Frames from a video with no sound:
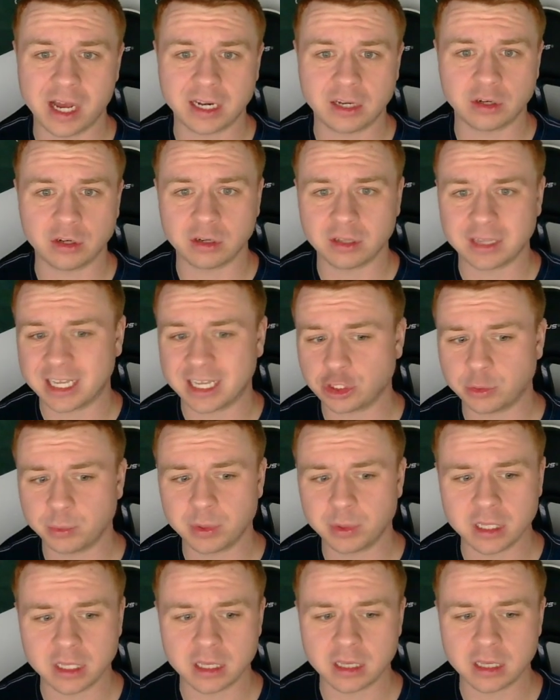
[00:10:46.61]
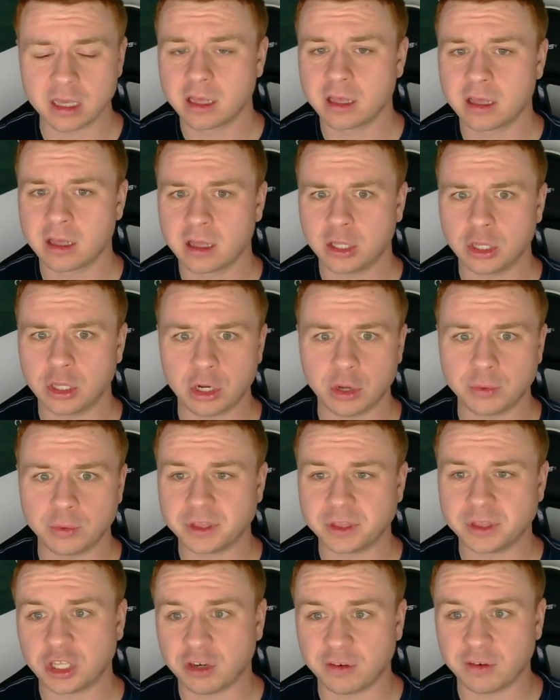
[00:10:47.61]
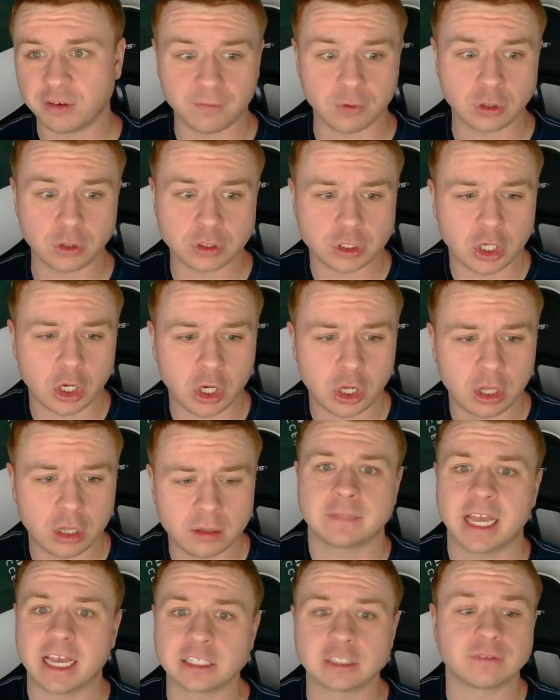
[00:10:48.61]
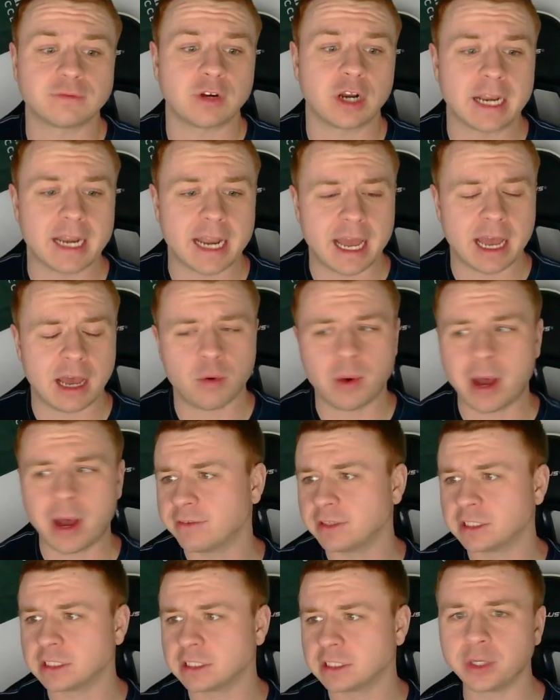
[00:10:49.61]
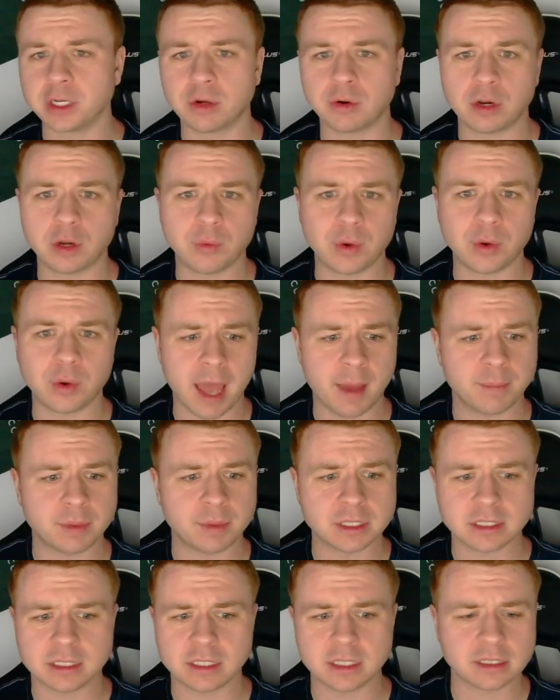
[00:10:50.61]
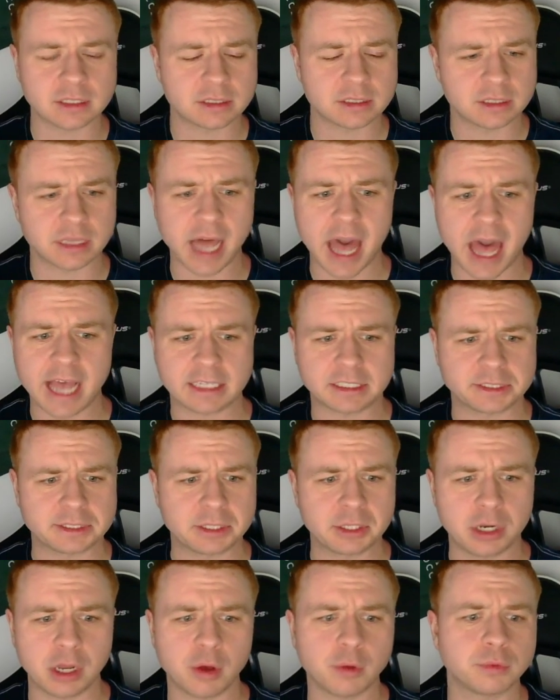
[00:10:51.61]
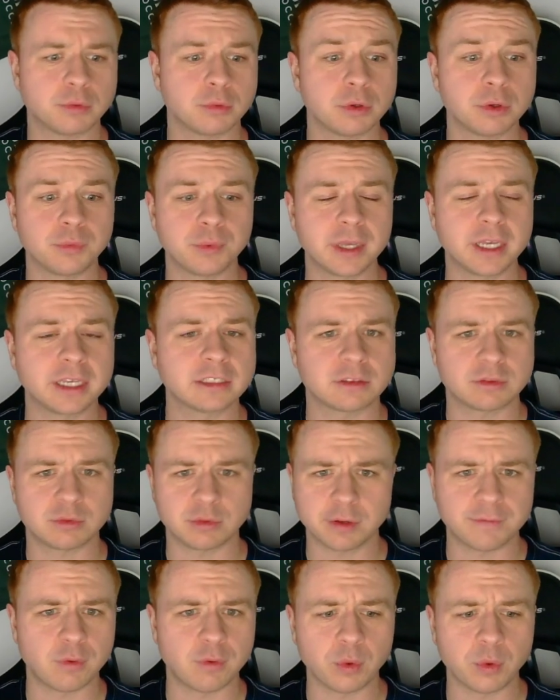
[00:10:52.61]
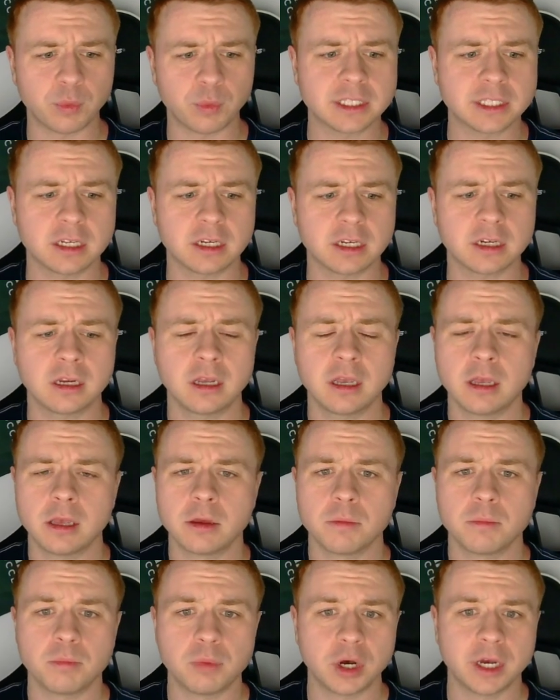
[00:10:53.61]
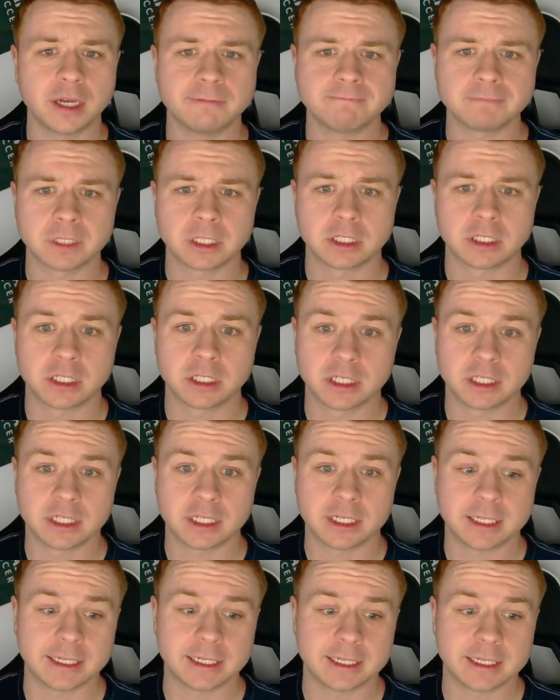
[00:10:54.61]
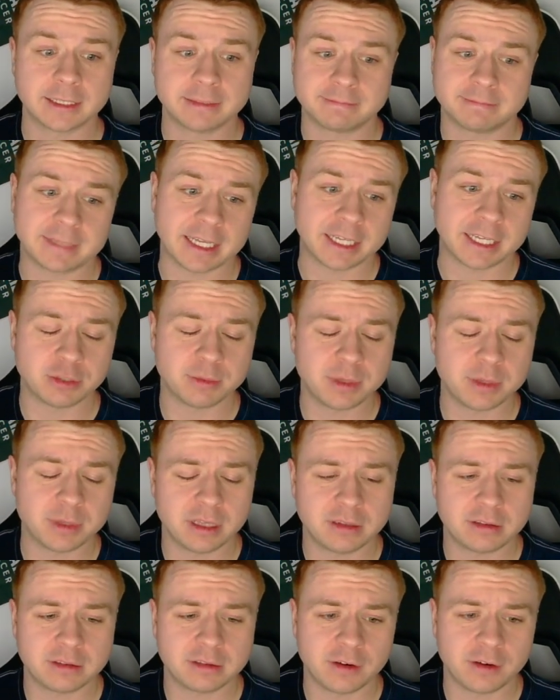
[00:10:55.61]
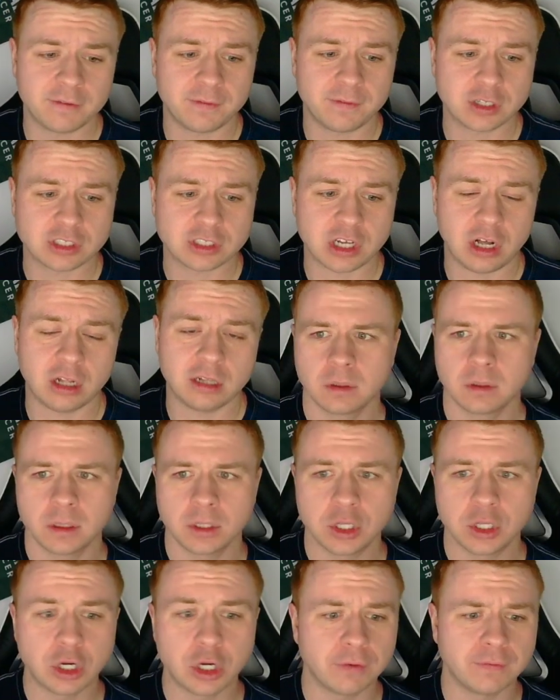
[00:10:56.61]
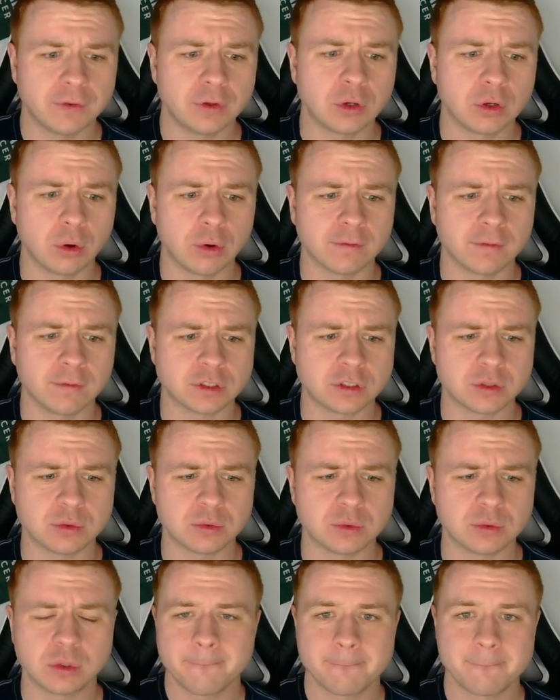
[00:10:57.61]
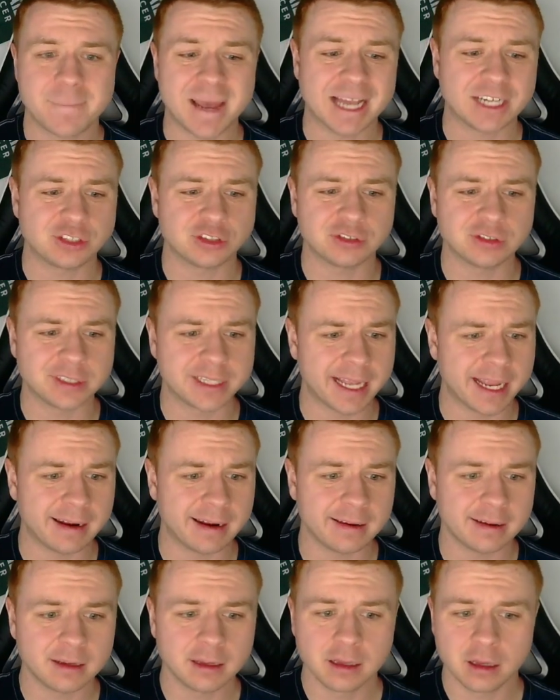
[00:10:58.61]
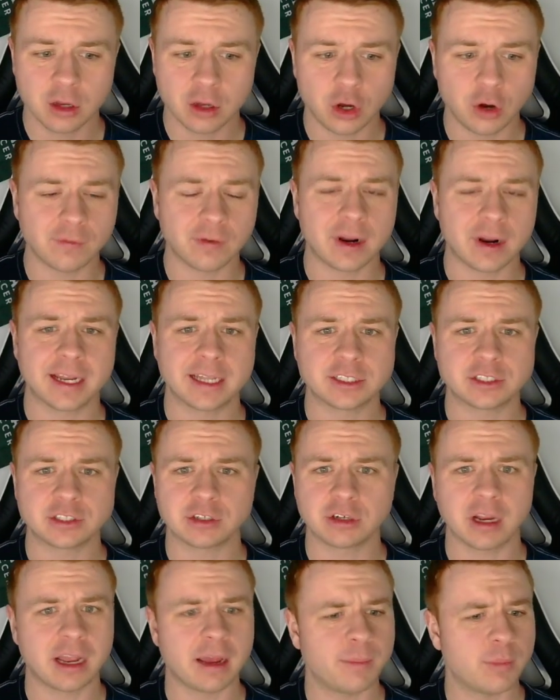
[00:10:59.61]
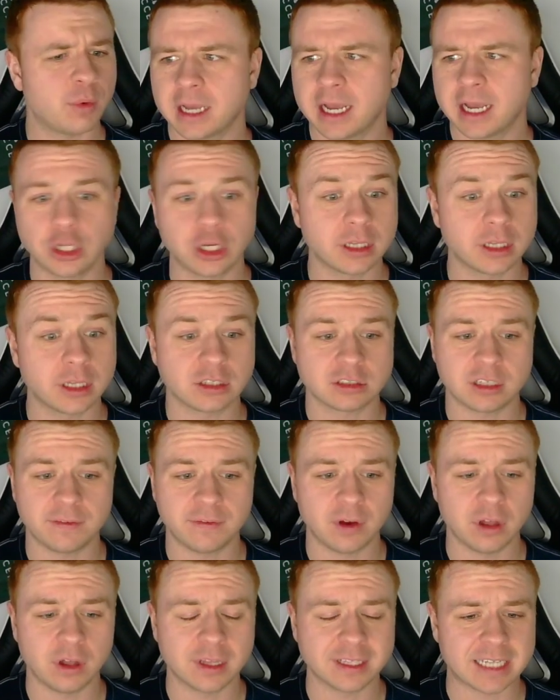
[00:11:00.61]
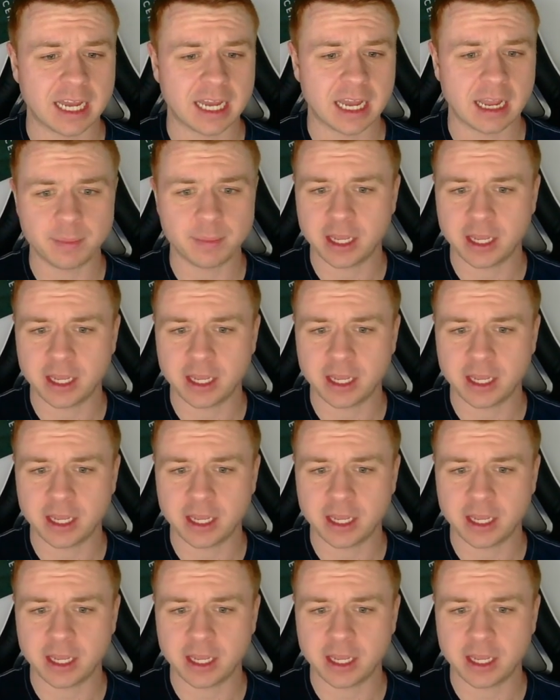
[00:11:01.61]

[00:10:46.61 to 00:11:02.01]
her, that should be their first call as of right now. Obviously, we don't know what happens these last, 4 weeks here, but that should be their first call. If you go over to Bachelor Data over on Instagram, look at their stuff all the time. They